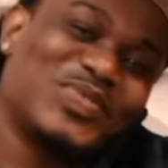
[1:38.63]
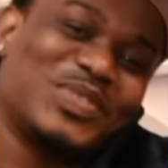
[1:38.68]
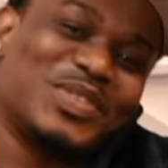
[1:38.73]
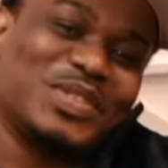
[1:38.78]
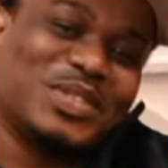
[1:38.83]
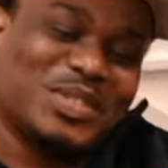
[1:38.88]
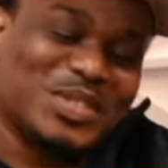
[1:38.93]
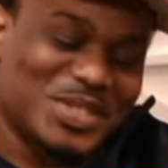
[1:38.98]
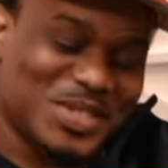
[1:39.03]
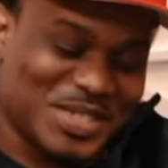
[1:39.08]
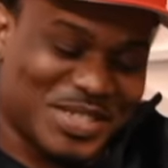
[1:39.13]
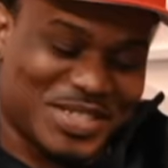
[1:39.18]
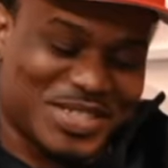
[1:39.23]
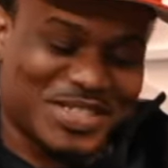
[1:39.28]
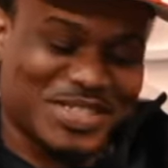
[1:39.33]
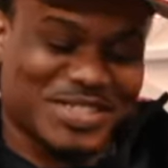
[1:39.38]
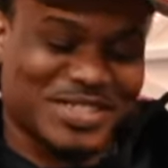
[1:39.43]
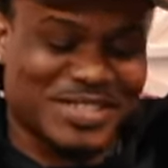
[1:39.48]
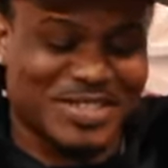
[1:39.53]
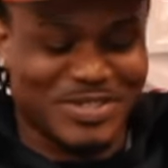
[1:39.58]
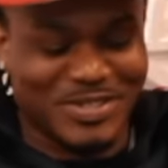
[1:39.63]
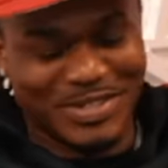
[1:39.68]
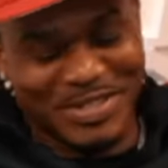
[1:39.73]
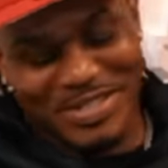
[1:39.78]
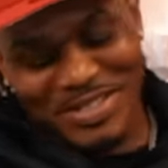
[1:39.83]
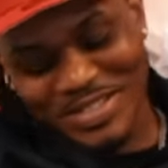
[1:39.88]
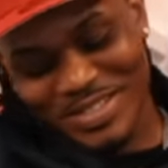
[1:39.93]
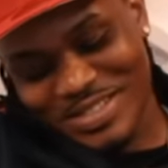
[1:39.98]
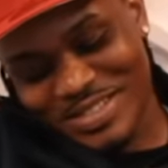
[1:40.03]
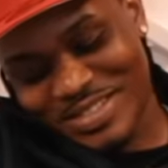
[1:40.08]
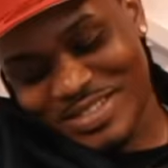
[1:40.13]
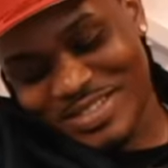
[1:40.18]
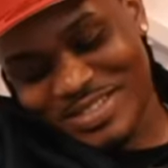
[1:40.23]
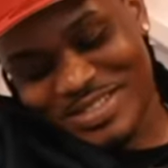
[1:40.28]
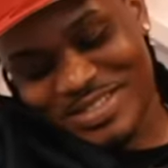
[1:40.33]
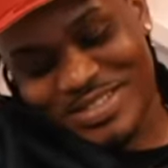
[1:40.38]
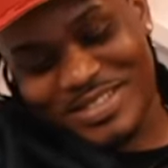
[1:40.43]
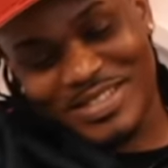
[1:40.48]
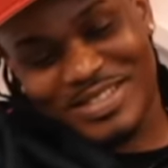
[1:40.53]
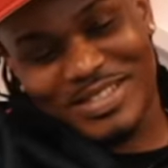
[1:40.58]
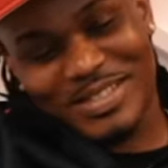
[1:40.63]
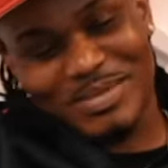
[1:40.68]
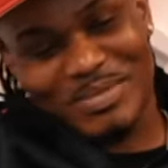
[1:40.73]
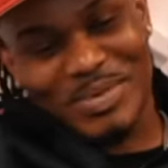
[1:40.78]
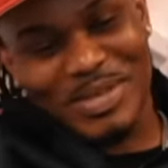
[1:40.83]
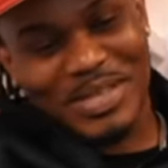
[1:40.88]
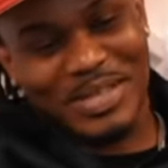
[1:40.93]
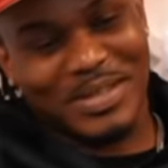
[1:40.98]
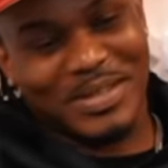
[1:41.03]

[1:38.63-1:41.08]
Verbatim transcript: Talk about longest, it, yo. They probably man.